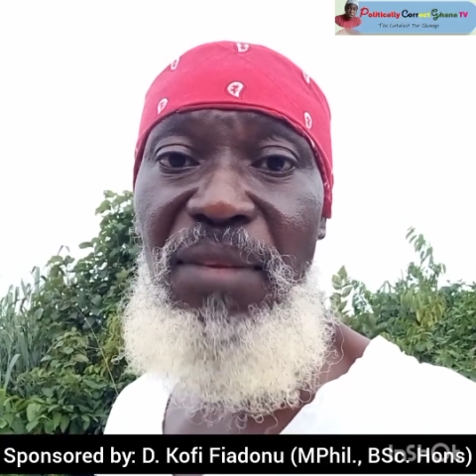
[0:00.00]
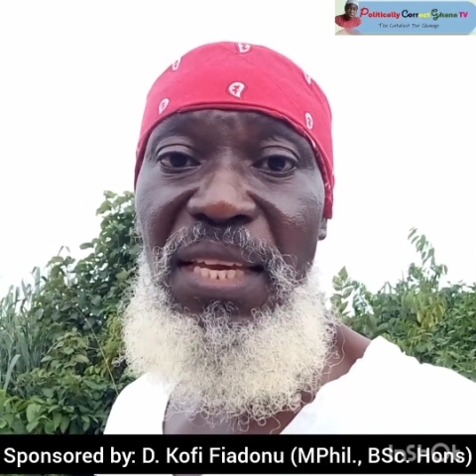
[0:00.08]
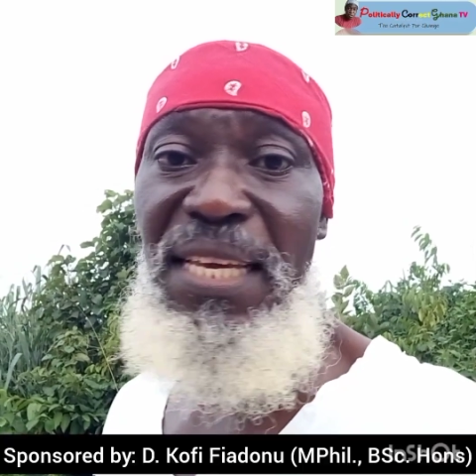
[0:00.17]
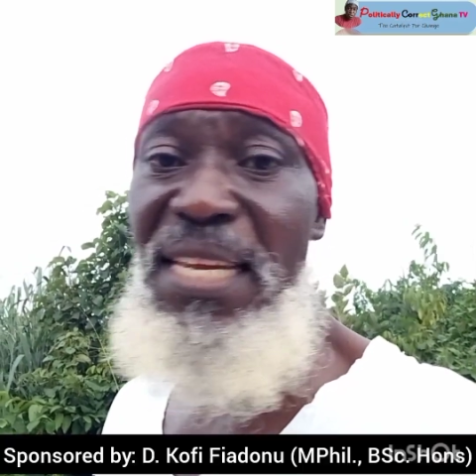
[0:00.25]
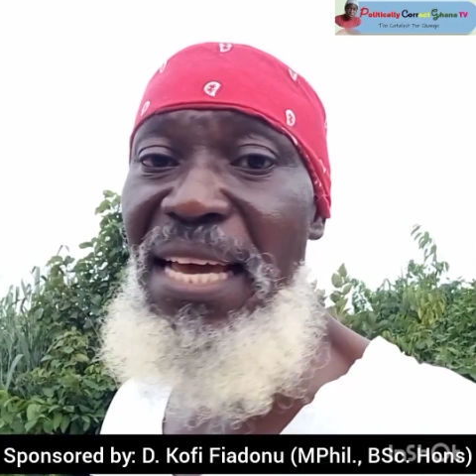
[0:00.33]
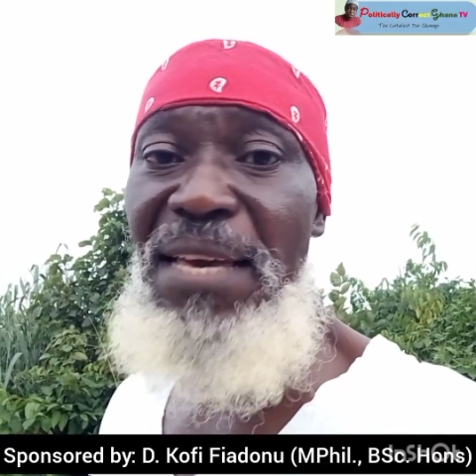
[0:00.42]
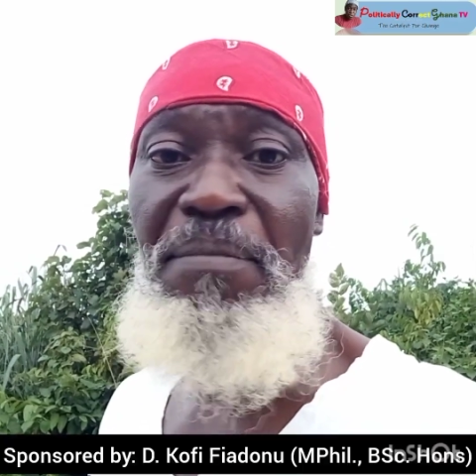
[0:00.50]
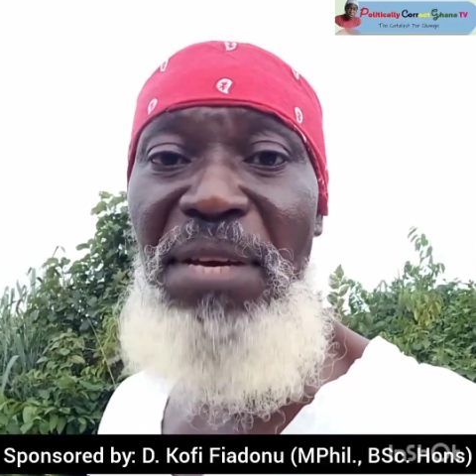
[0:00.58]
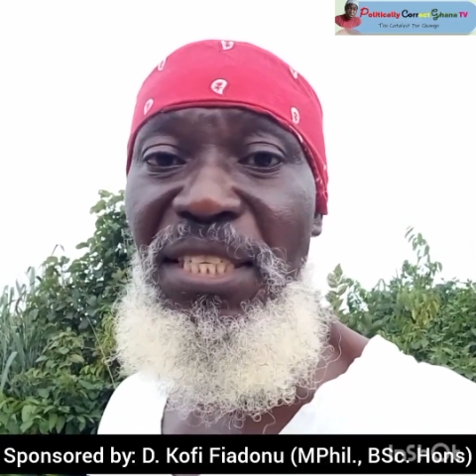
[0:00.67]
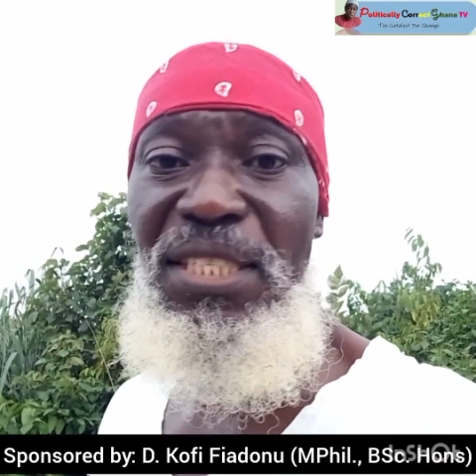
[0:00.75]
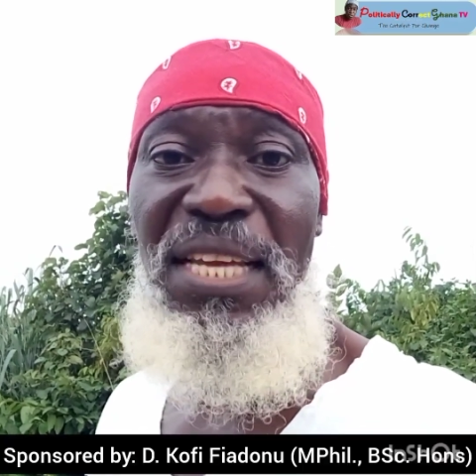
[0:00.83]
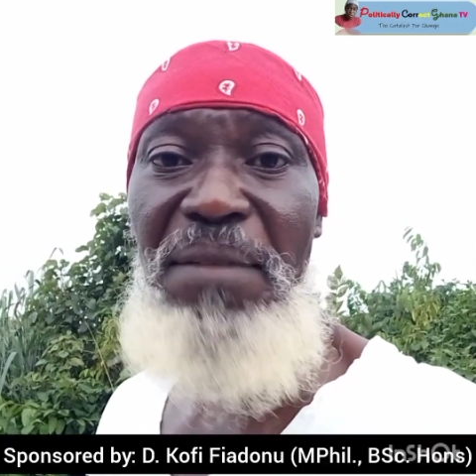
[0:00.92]
Either it
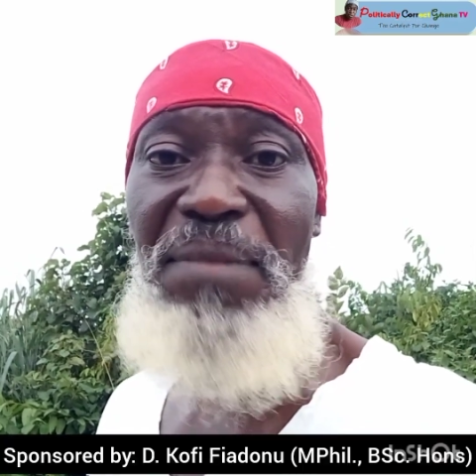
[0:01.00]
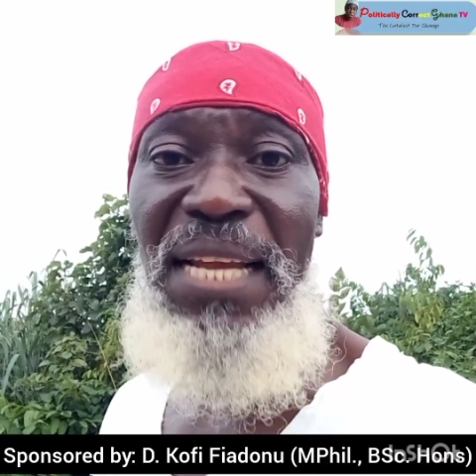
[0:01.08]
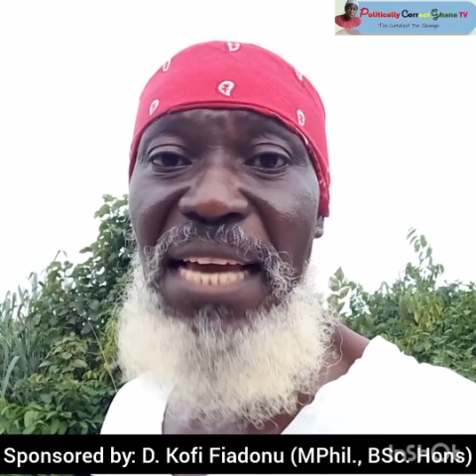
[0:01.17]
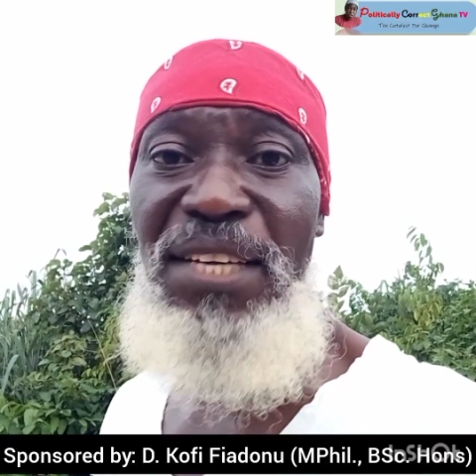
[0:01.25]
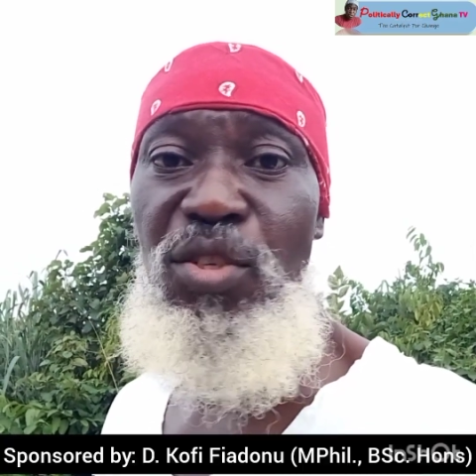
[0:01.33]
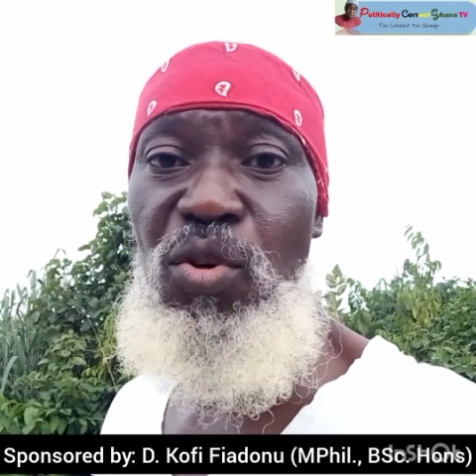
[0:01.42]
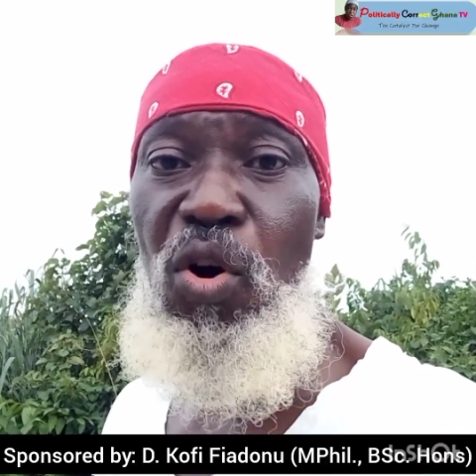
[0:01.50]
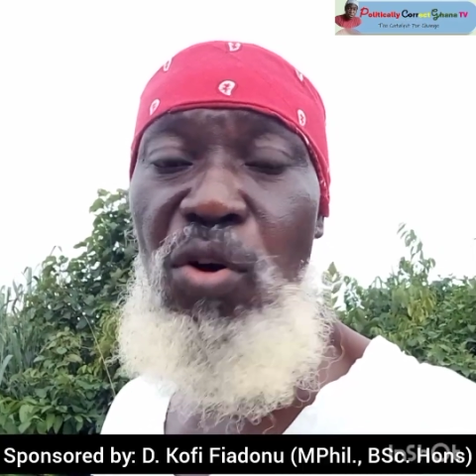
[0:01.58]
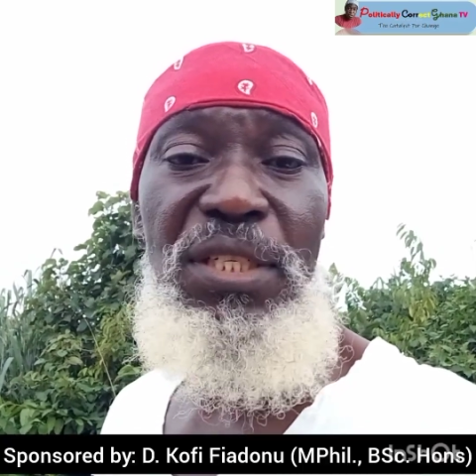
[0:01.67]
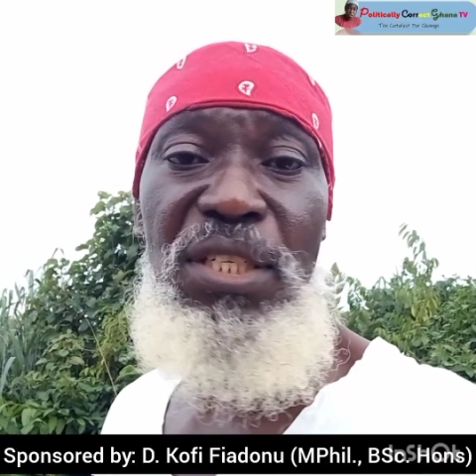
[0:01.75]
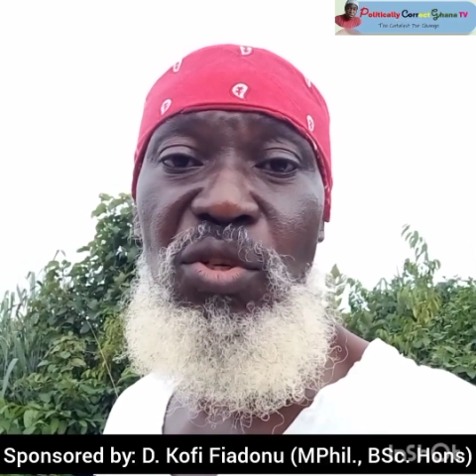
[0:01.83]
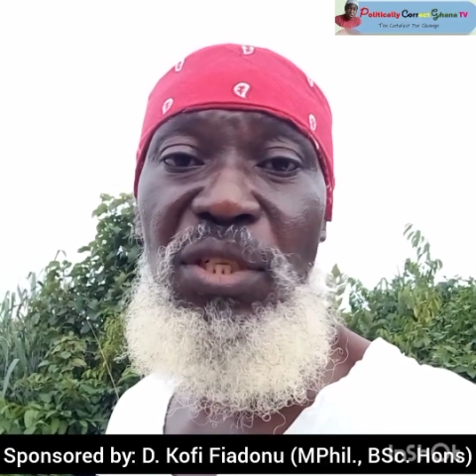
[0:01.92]
makes them like you or
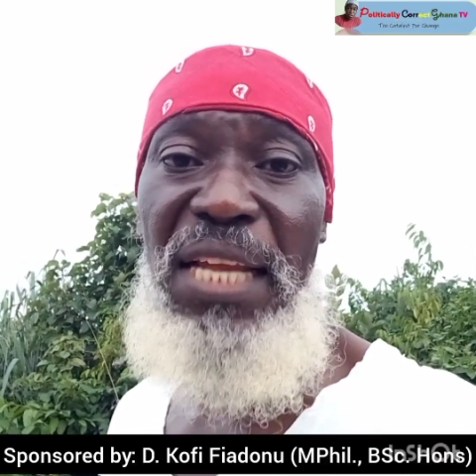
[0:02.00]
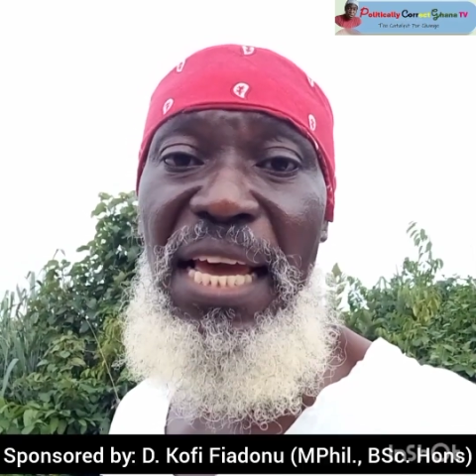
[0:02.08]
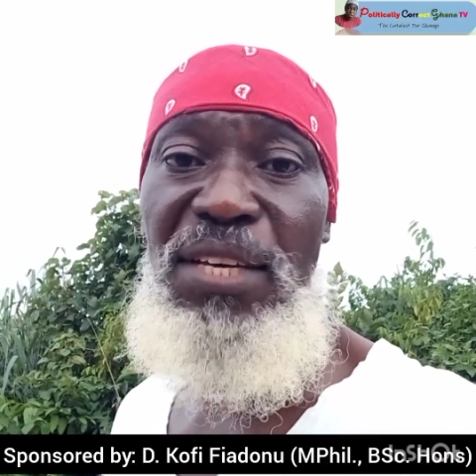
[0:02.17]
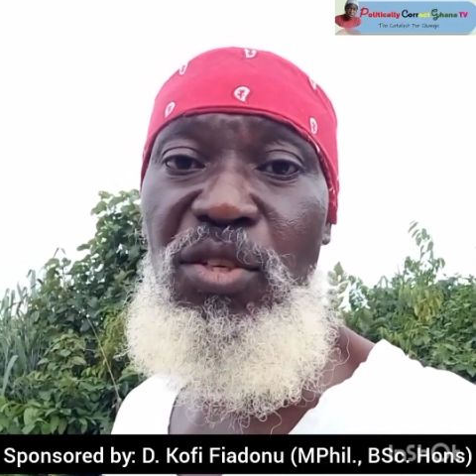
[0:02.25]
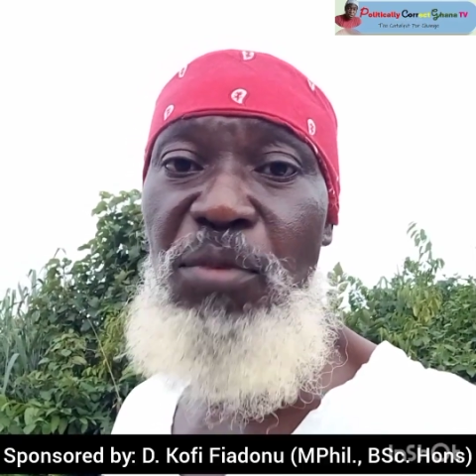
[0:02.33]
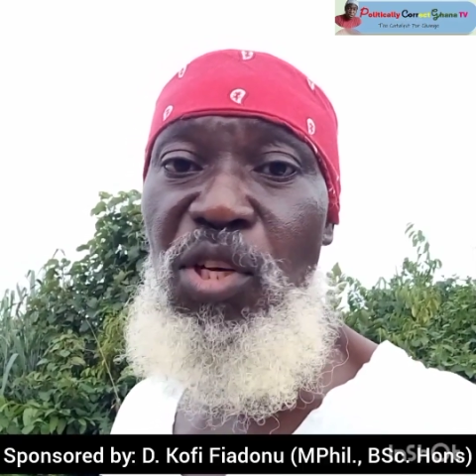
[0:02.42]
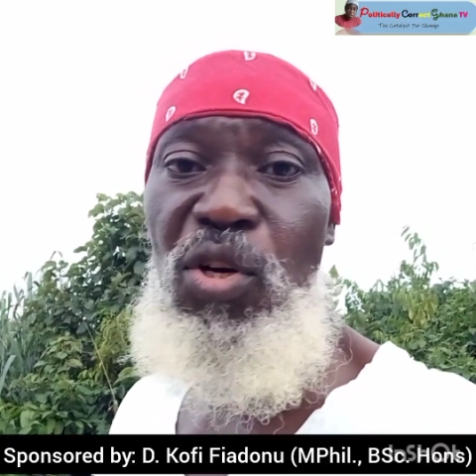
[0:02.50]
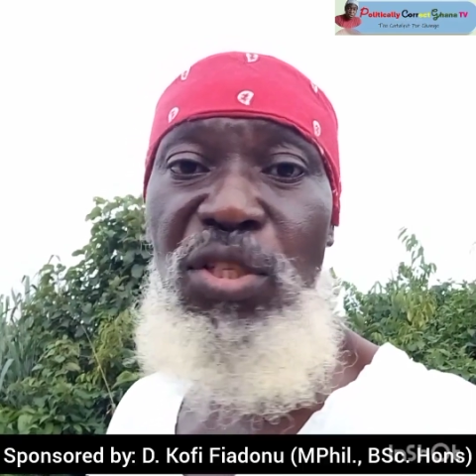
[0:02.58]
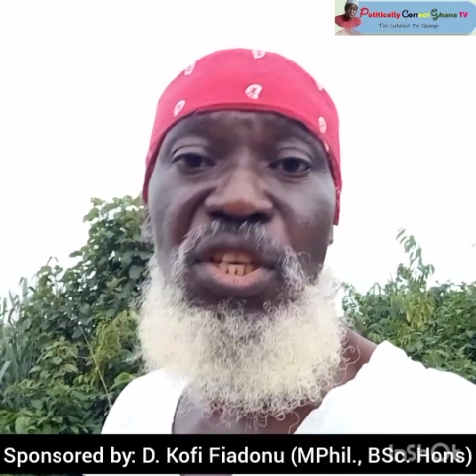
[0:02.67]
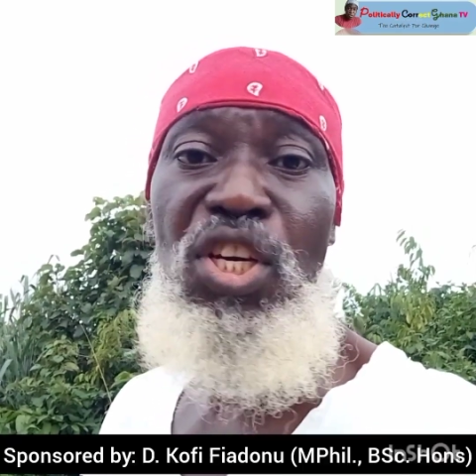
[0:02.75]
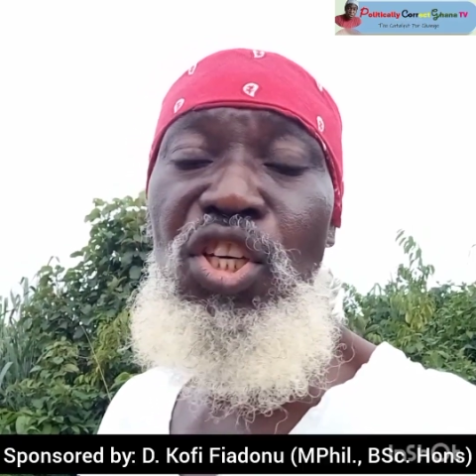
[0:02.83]
they don't like you because